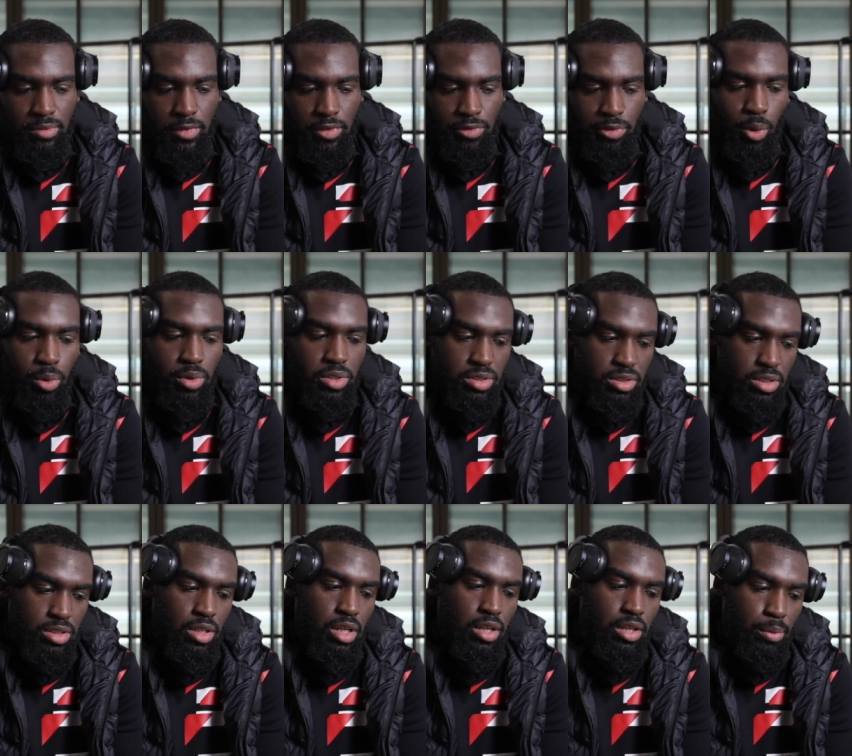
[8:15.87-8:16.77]

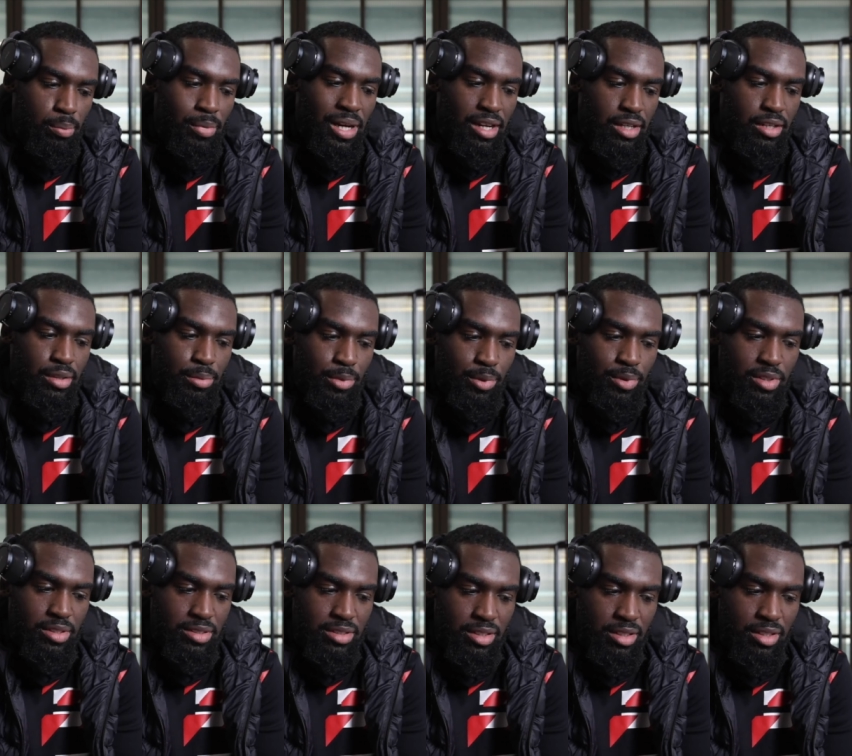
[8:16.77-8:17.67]
focuses on the black
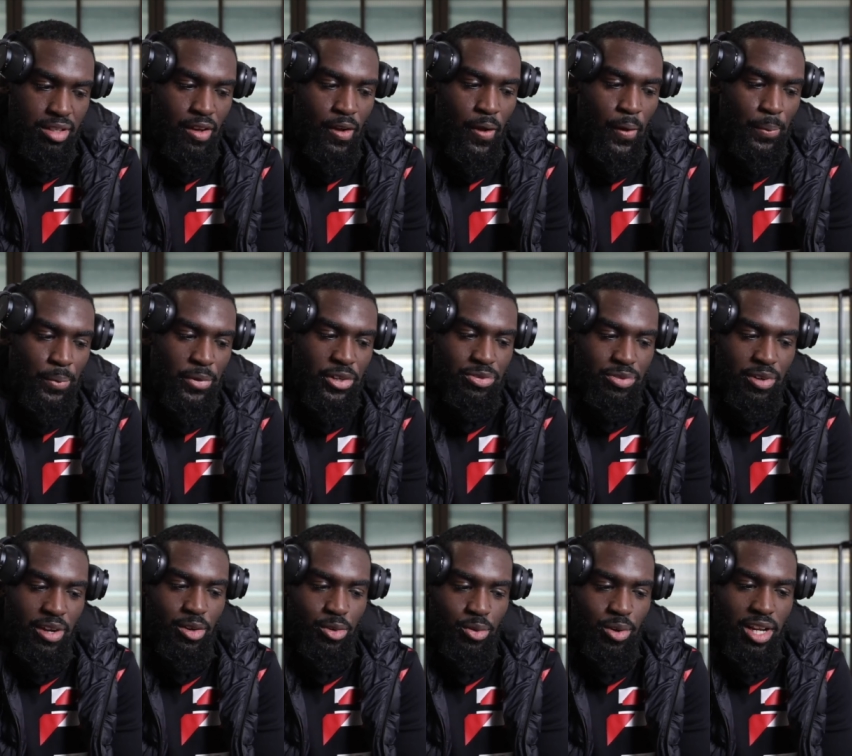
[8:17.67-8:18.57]
community, but it's
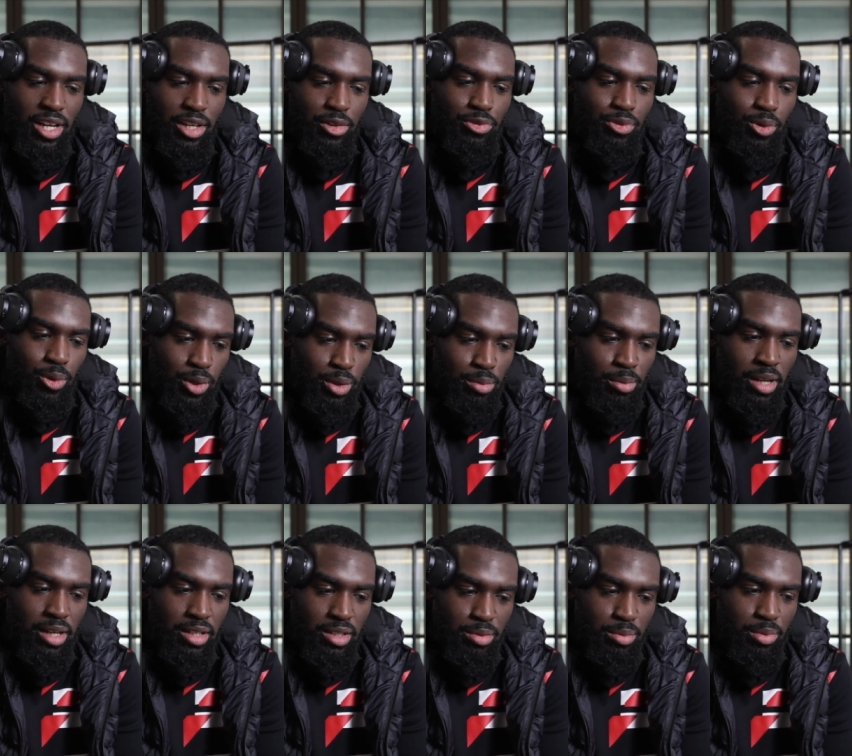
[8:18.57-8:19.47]
very rarely for the
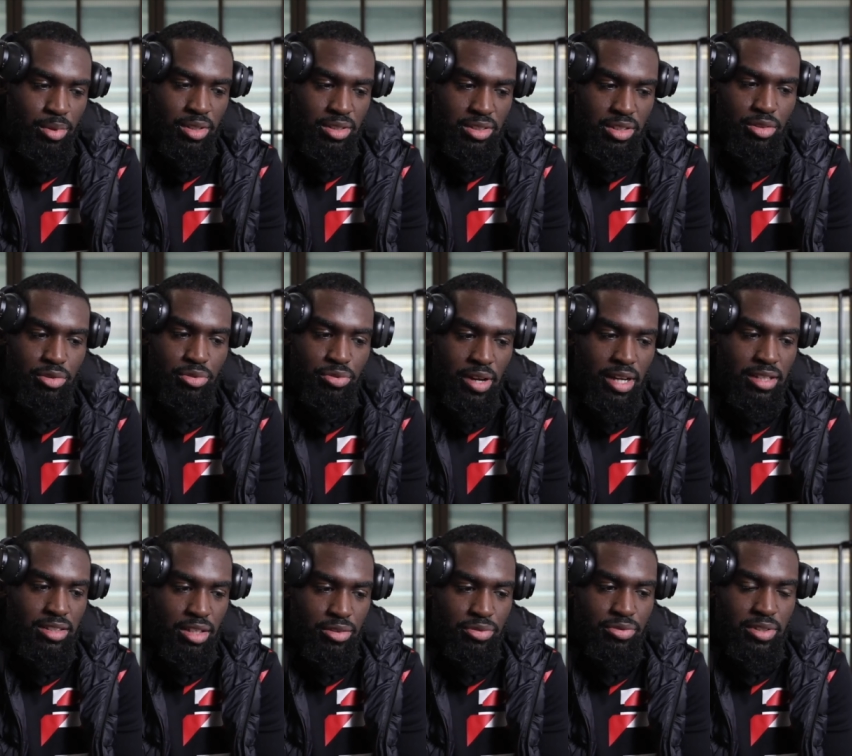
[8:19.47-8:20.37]
black community. In
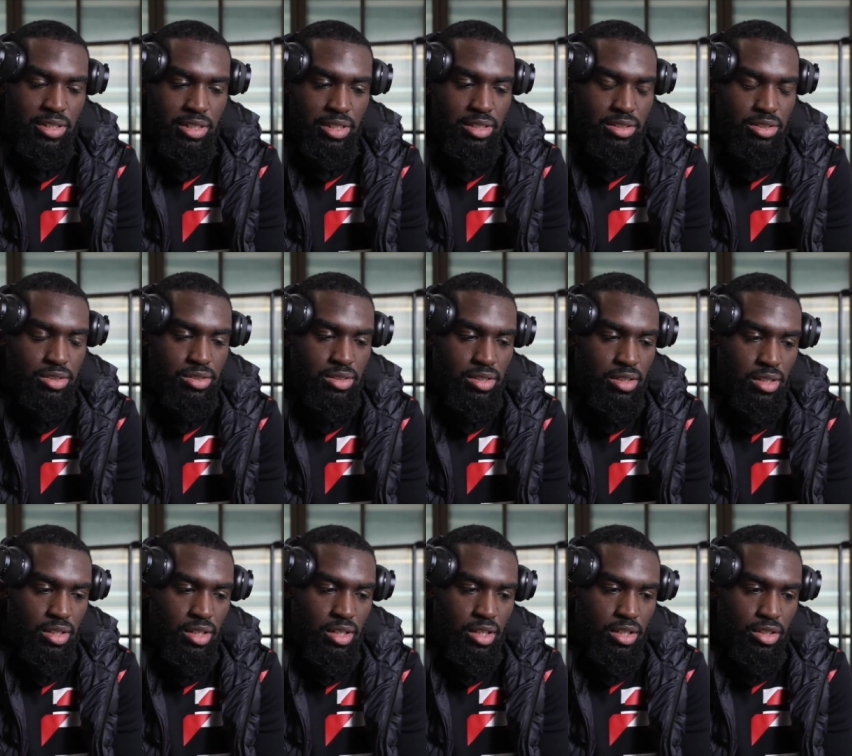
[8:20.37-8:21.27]
fact, I think it's
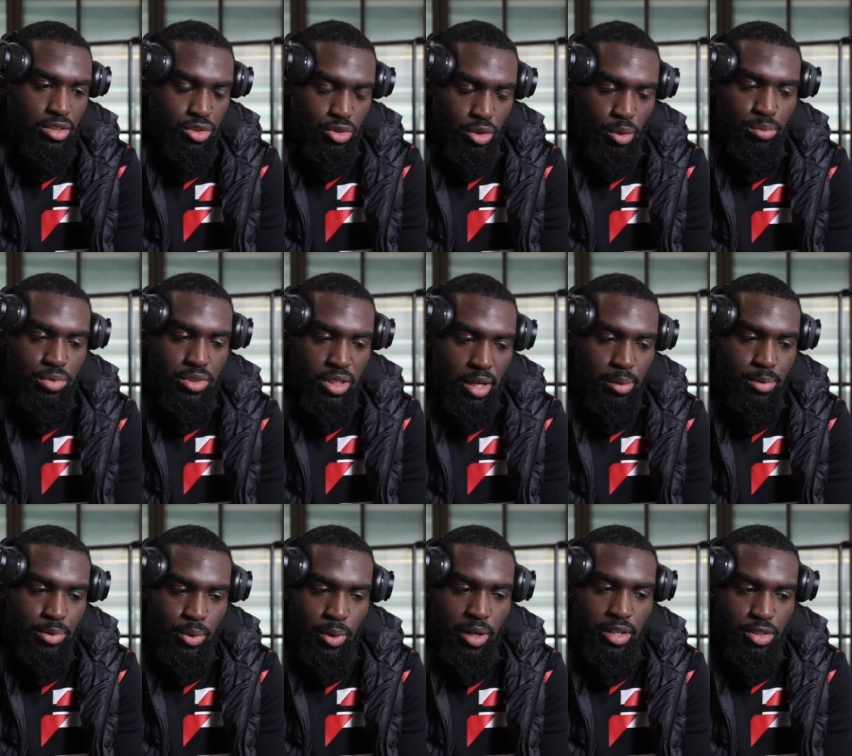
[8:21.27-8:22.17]

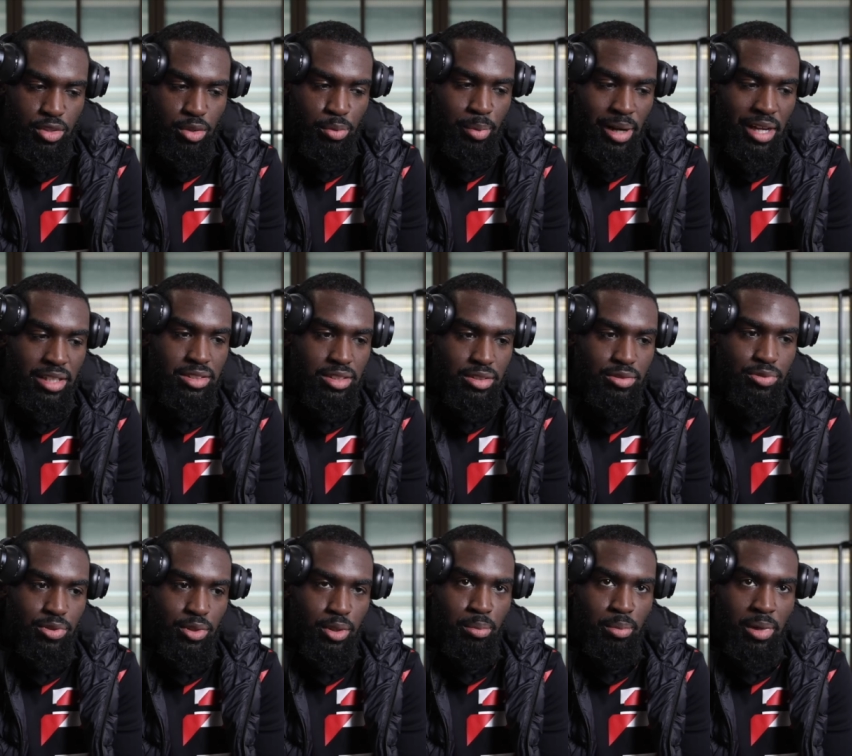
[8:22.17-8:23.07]
sometimes quite traumatic
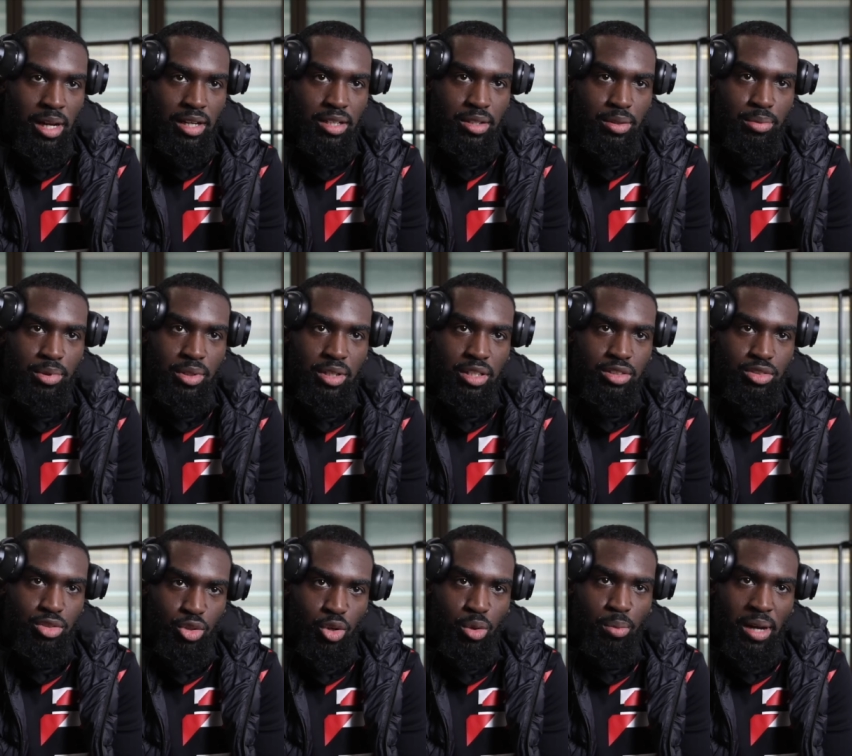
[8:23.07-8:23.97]
for the black community
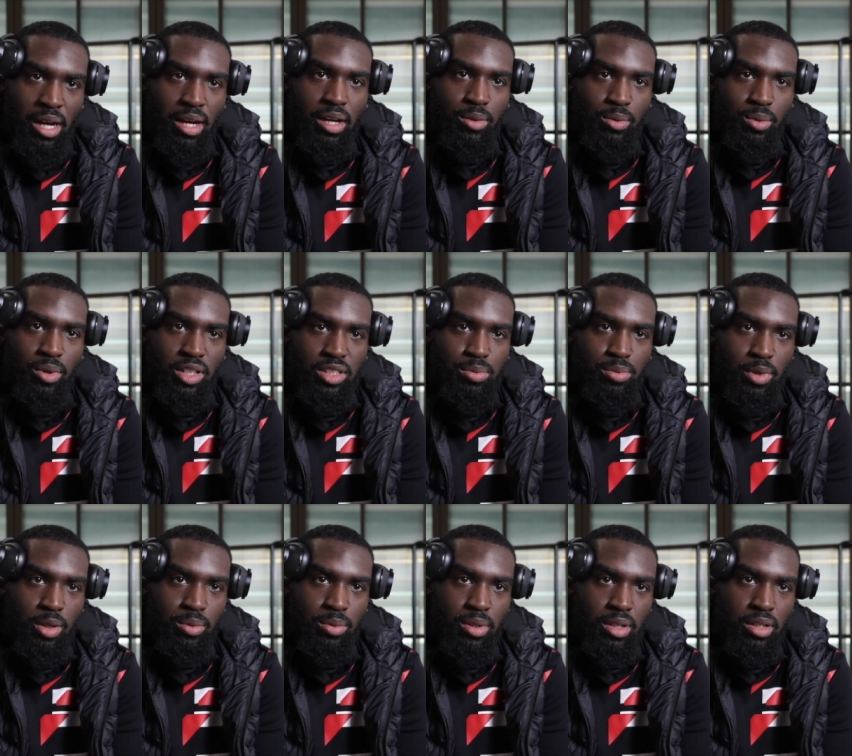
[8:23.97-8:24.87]
to come out and watch
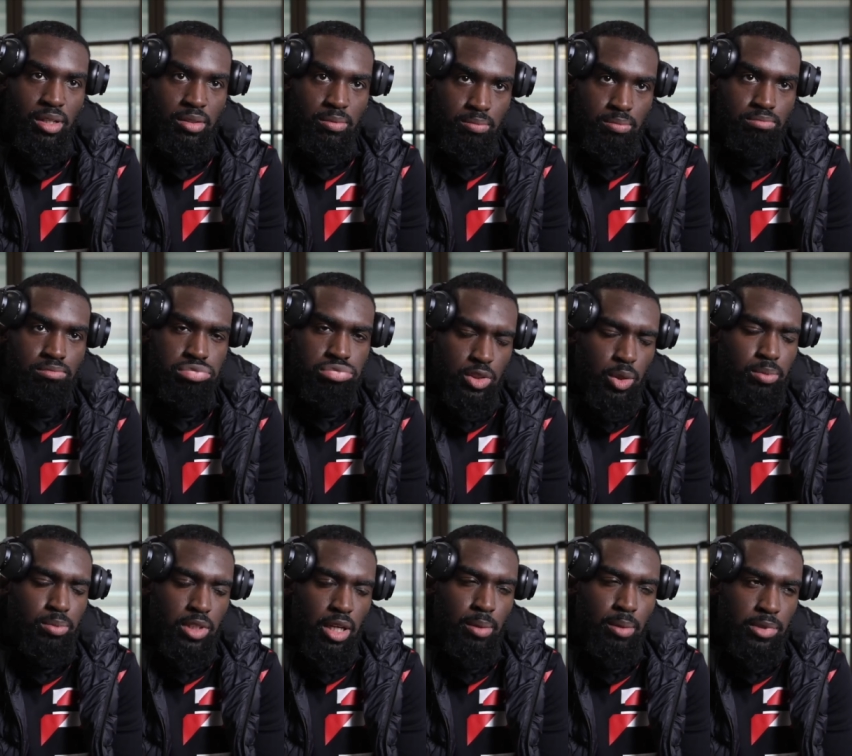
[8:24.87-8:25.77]
my work.
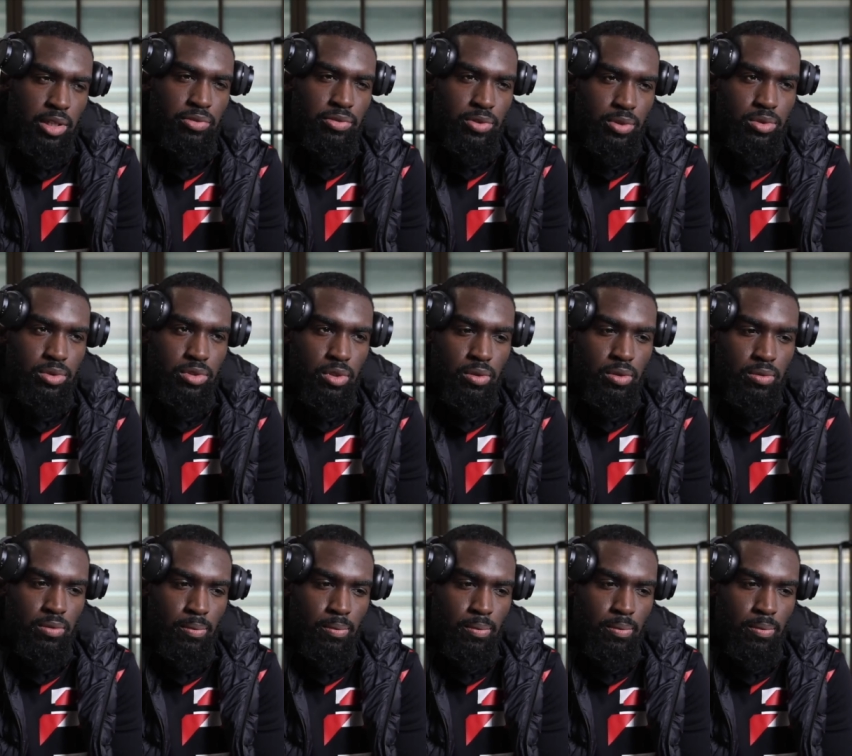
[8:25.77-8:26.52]
Sometimes I feel so.